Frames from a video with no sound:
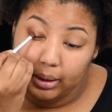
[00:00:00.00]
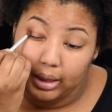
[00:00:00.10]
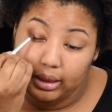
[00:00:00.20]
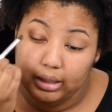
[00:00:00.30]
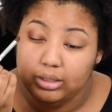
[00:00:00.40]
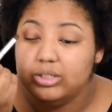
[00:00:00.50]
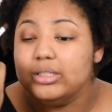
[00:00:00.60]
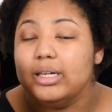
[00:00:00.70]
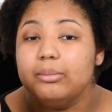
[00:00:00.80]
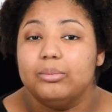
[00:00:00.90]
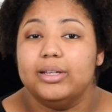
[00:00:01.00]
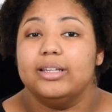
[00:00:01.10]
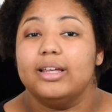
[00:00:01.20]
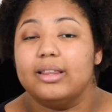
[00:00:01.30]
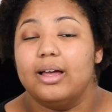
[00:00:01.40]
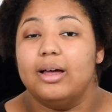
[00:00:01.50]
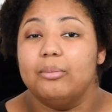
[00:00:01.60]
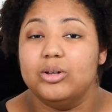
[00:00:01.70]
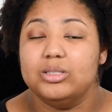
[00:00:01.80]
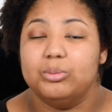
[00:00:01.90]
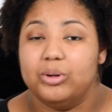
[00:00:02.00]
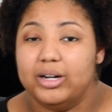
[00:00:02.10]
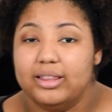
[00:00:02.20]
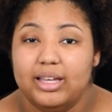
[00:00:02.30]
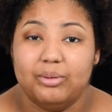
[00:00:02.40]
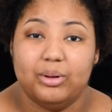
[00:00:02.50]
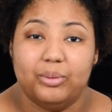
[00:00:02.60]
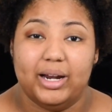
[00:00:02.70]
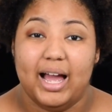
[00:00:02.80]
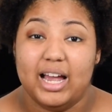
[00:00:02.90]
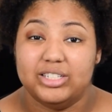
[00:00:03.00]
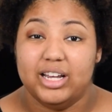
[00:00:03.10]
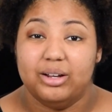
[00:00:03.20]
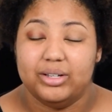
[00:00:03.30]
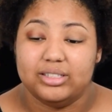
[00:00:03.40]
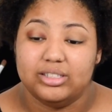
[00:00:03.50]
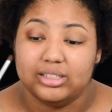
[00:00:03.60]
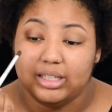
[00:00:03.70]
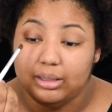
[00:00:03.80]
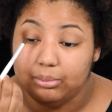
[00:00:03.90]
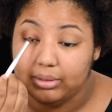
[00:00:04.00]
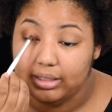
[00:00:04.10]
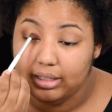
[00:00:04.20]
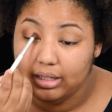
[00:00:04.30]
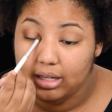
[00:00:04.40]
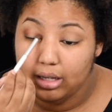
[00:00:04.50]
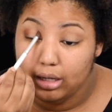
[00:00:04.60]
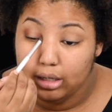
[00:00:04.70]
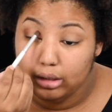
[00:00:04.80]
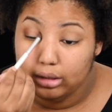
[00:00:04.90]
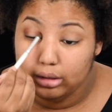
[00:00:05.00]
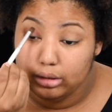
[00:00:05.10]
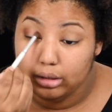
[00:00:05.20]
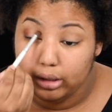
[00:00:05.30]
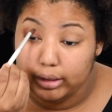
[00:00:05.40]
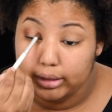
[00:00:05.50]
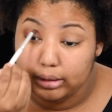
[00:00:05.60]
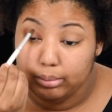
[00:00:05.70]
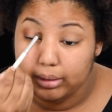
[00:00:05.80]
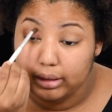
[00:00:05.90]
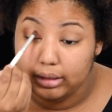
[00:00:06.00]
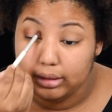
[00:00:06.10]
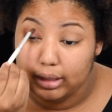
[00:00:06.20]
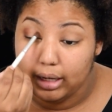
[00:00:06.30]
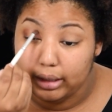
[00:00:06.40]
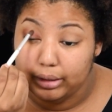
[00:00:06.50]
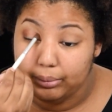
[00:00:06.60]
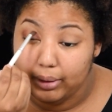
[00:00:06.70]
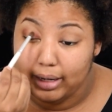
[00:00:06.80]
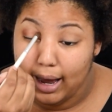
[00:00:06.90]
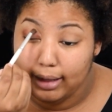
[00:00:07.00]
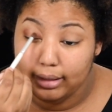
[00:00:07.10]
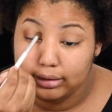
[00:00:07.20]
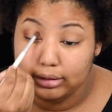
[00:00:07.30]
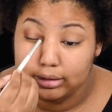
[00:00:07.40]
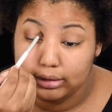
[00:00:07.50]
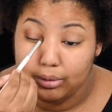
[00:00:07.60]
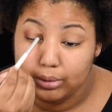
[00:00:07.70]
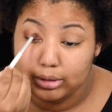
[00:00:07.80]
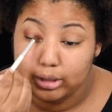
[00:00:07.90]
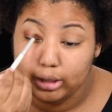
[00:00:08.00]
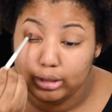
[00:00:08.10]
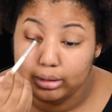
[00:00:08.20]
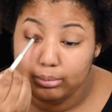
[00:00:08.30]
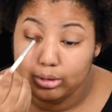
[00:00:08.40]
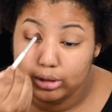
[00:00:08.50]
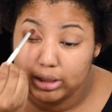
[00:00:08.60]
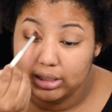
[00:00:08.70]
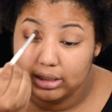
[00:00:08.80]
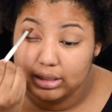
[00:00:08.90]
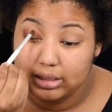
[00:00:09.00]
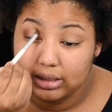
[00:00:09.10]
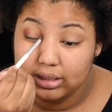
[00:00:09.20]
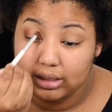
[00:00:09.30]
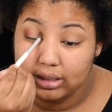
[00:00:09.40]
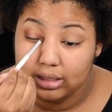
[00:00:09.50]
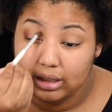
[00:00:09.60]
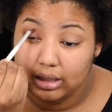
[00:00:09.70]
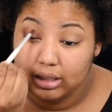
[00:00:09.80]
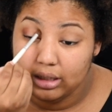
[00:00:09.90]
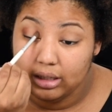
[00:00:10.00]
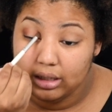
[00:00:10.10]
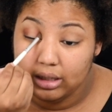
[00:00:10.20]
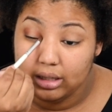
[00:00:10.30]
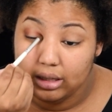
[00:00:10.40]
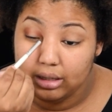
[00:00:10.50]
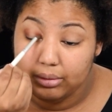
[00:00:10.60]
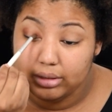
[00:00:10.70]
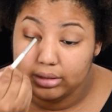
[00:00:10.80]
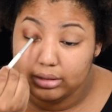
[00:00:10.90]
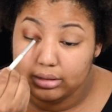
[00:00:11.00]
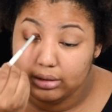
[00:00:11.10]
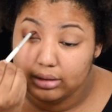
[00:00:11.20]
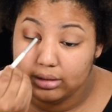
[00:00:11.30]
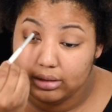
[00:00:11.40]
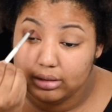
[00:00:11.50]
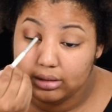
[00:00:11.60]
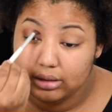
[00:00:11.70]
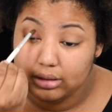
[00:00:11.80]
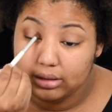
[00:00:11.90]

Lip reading: And then you just keep blending. The most important thing when wearing eyeshadow is to just keep blending. So you just blend it to how you want it. I like to just go in circular motions. Then we just do this.